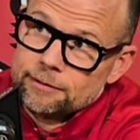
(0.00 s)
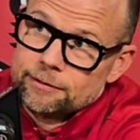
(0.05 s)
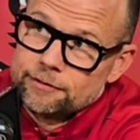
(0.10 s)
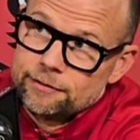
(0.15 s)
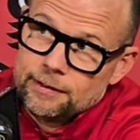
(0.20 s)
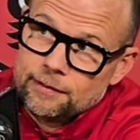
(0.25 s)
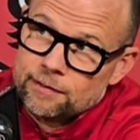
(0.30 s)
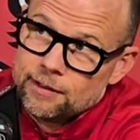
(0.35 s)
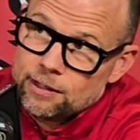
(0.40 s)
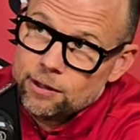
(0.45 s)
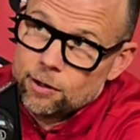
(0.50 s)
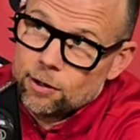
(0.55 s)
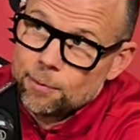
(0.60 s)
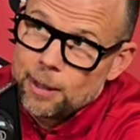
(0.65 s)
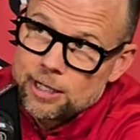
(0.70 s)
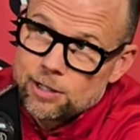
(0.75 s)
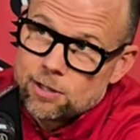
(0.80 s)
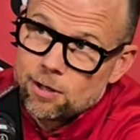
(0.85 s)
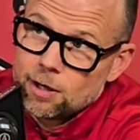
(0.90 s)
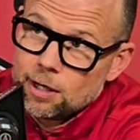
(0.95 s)
if
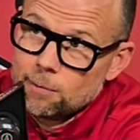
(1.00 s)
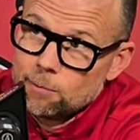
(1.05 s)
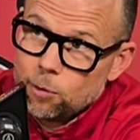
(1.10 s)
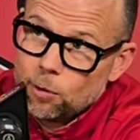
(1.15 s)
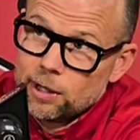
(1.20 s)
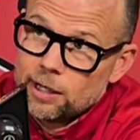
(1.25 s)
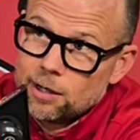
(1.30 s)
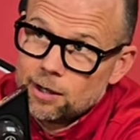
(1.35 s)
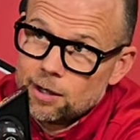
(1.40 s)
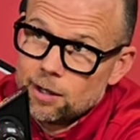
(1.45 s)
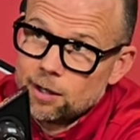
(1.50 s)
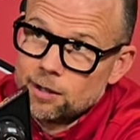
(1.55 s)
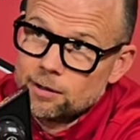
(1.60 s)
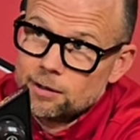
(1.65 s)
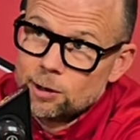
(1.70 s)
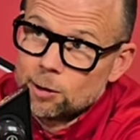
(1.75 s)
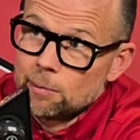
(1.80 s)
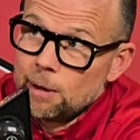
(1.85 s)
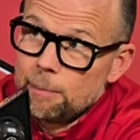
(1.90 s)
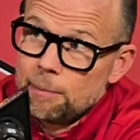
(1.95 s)
you're my starting point
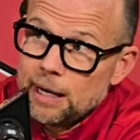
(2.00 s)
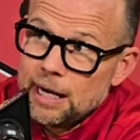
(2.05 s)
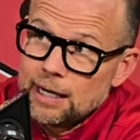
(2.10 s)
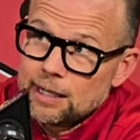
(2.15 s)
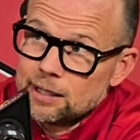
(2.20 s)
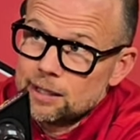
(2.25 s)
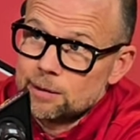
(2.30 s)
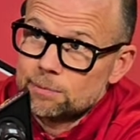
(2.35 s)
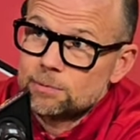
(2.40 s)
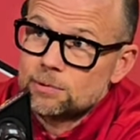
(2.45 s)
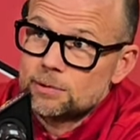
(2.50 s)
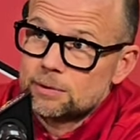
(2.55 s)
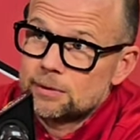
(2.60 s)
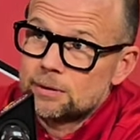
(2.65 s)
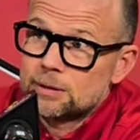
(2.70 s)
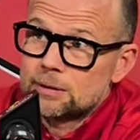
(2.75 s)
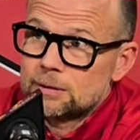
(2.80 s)
guard and you're my backup,